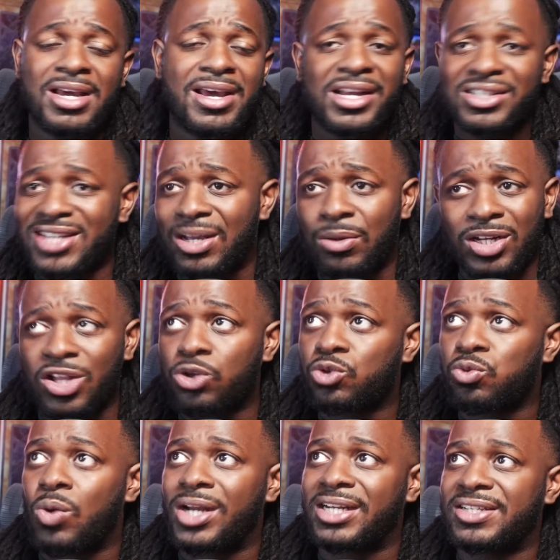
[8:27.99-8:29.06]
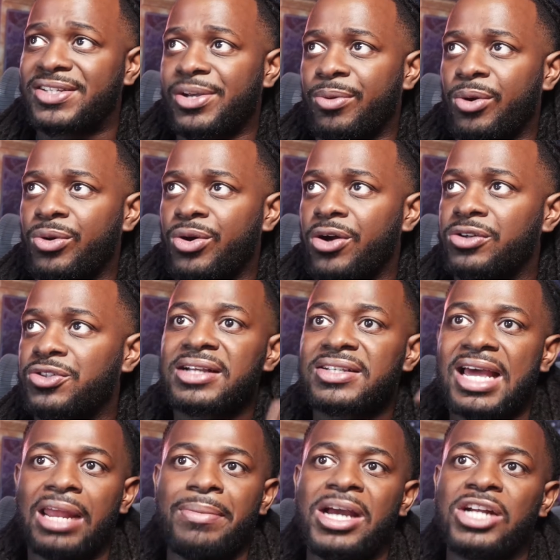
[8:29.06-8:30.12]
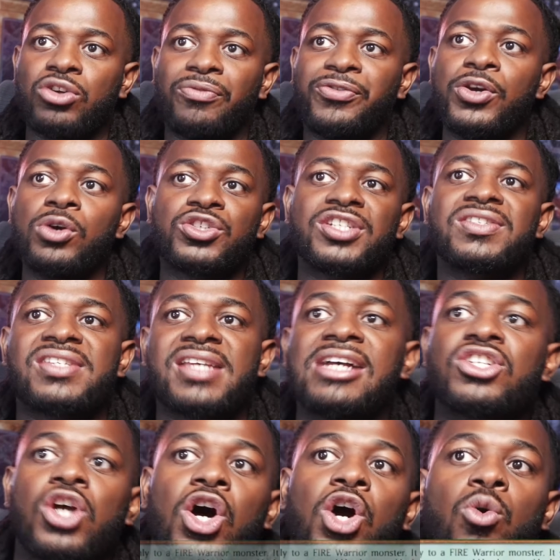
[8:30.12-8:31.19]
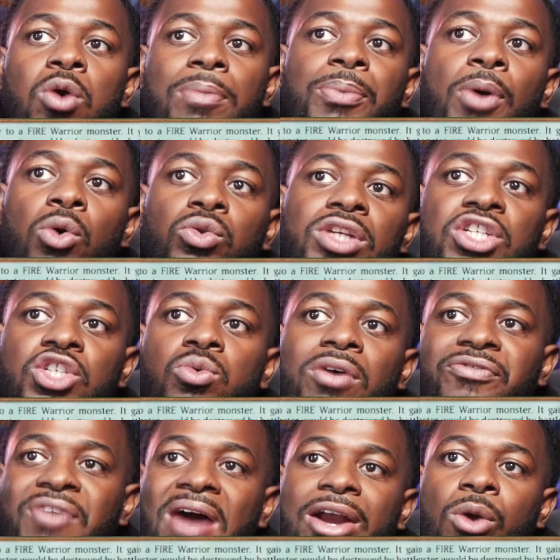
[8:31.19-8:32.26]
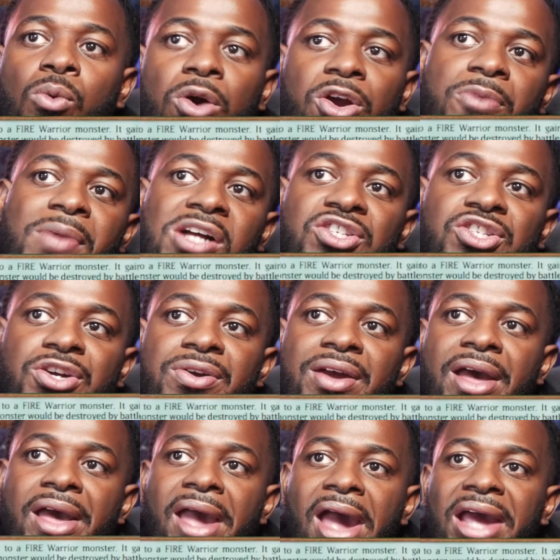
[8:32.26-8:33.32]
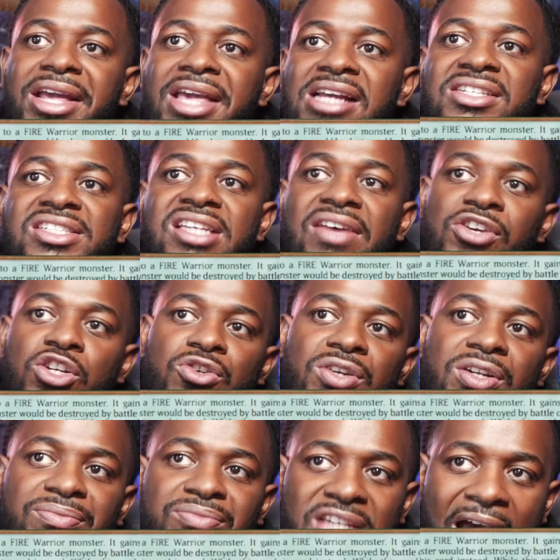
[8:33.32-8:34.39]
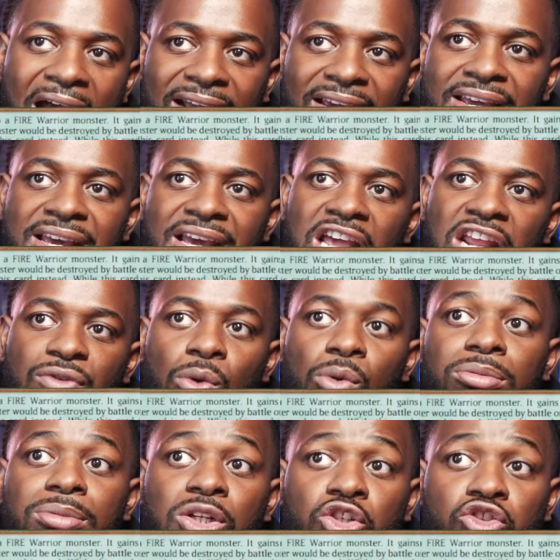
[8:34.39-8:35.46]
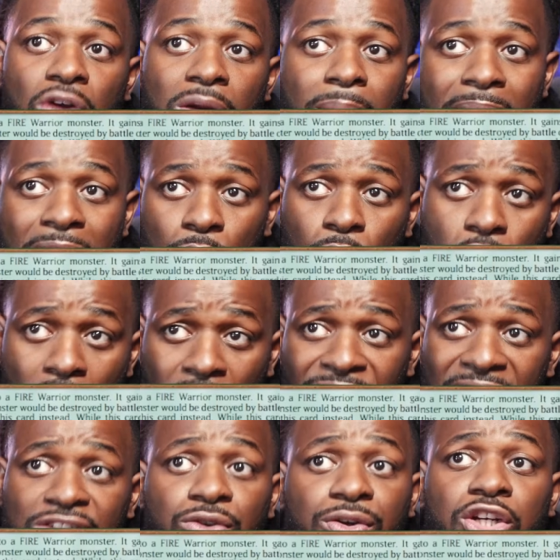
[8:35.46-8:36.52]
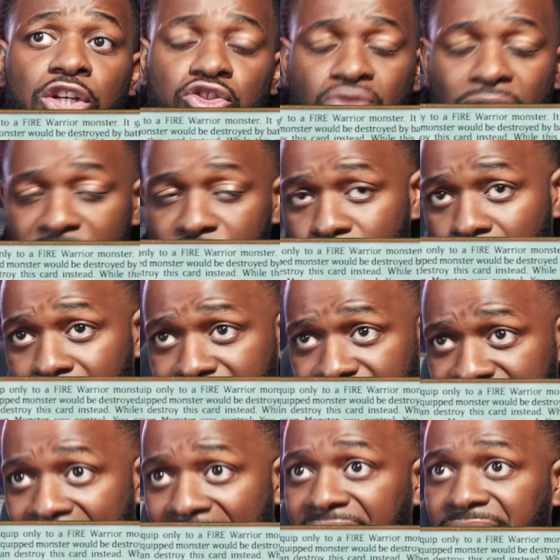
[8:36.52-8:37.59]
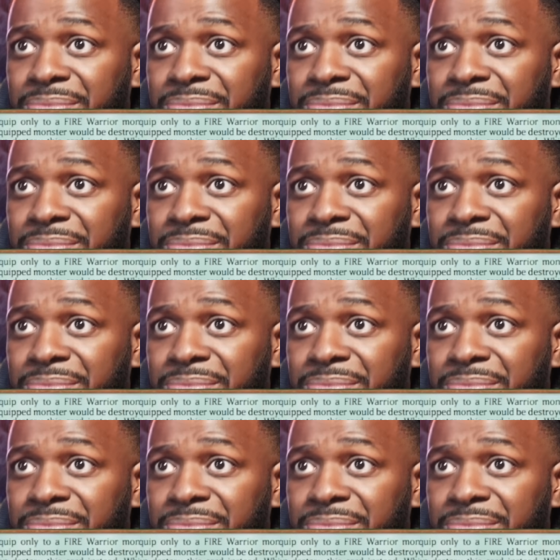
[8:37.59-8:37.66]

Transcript: It's like one of those 1-0 cards. Salamandra Fusion says, equip only to a fire warrior monster. It gains 700 attack, and if it will be destroyed by battle or card effect, you can destroy this card instead.